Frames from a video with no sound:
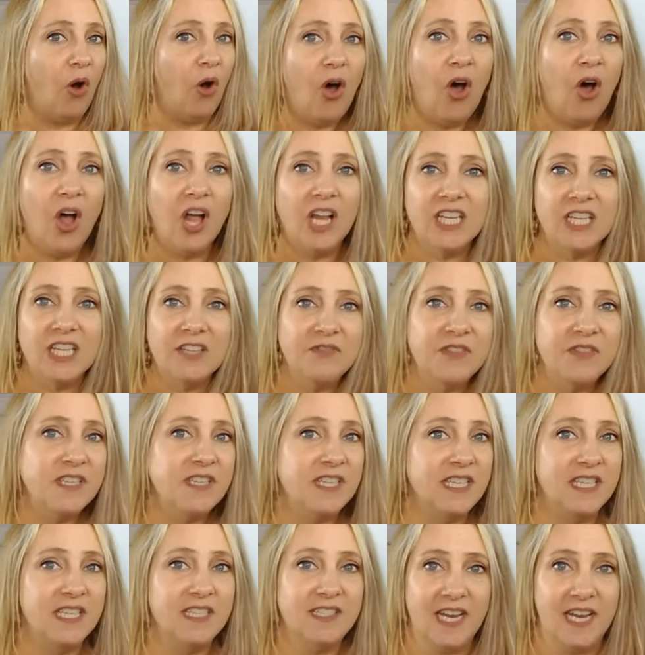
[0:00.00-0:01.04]
all of the
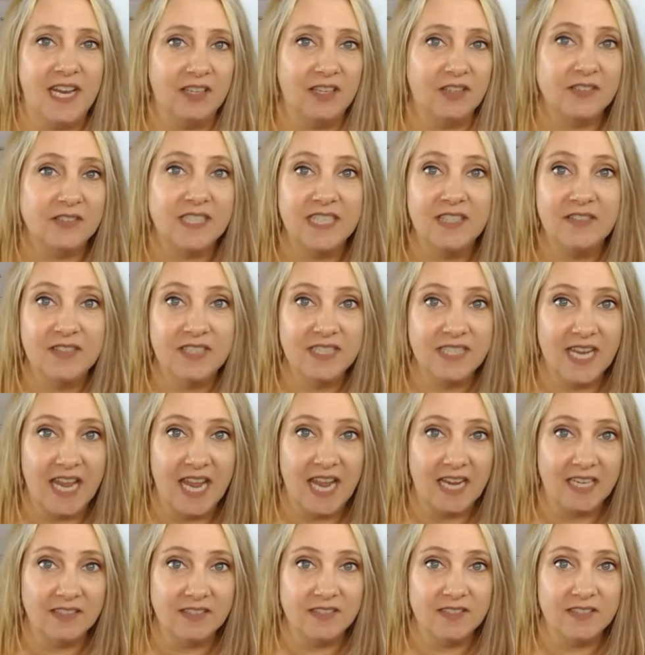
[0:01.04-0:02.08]
details in the
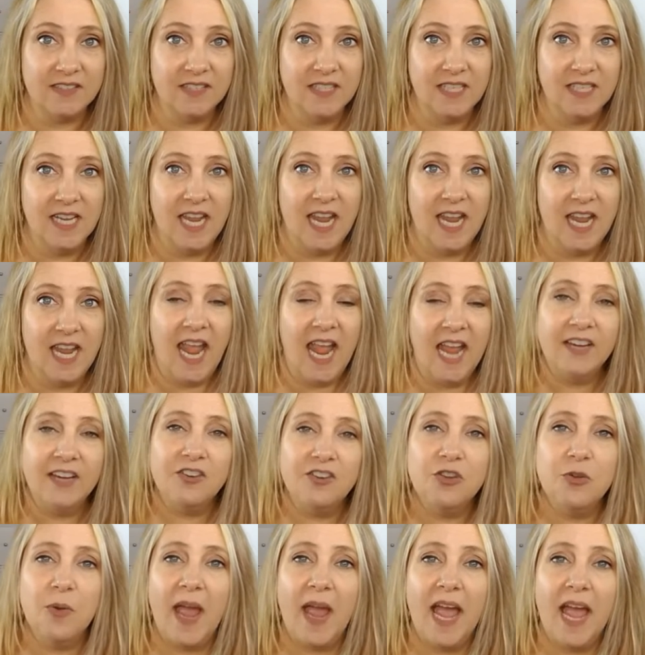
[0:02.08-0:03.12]
text,
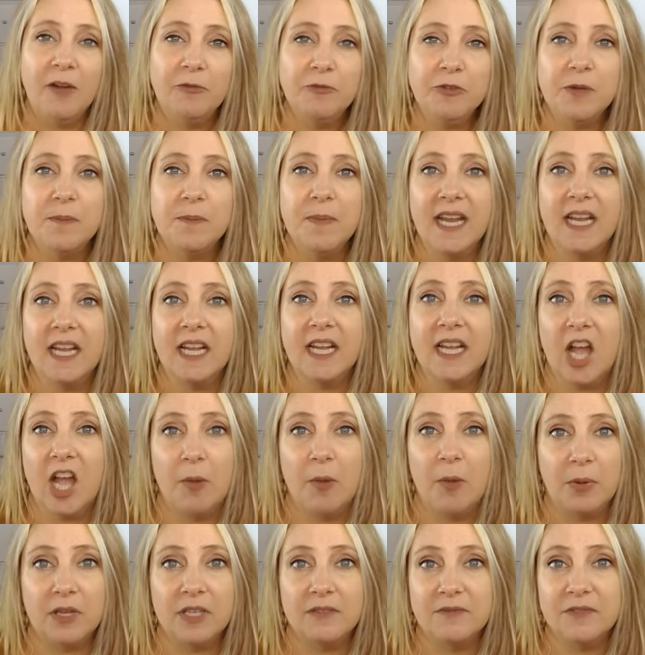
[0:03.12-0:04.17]
and you have to make a couple
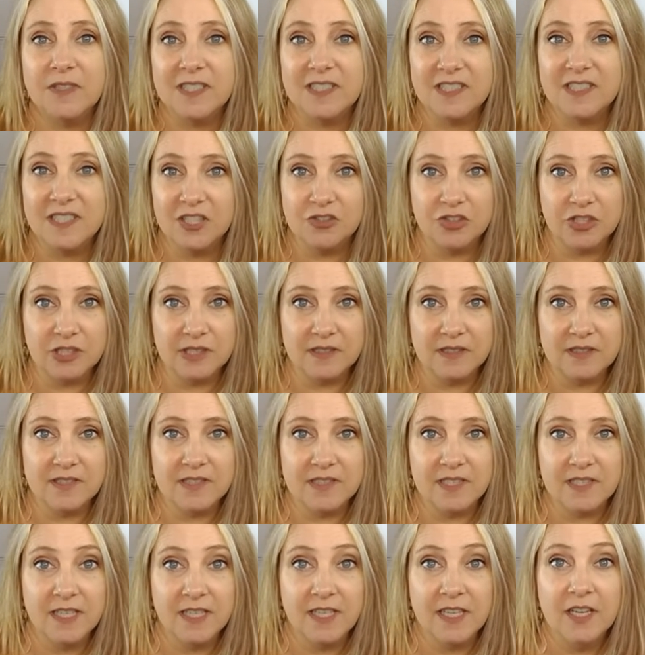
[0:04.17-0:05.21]
of decisions.
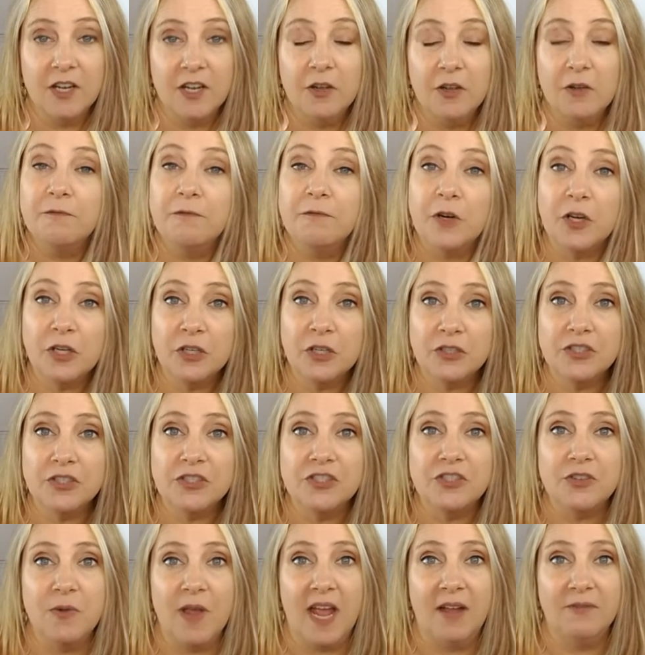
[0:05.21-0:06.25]

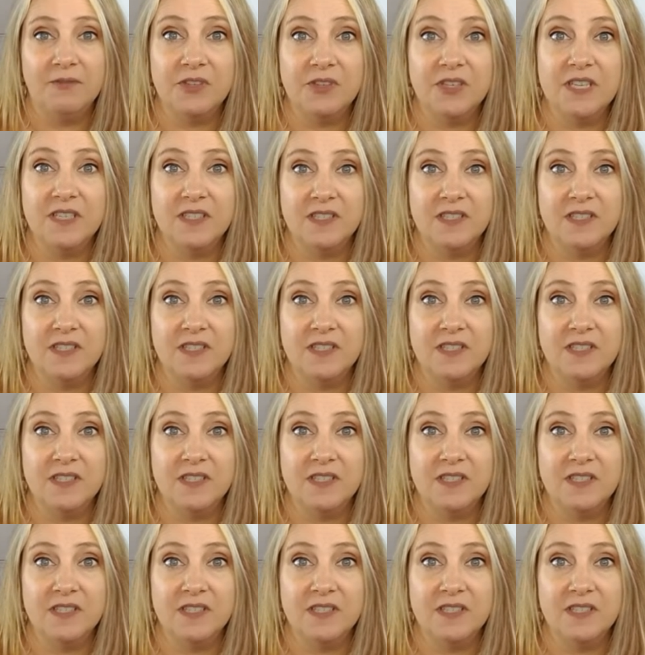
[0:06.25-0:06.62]
First, you have to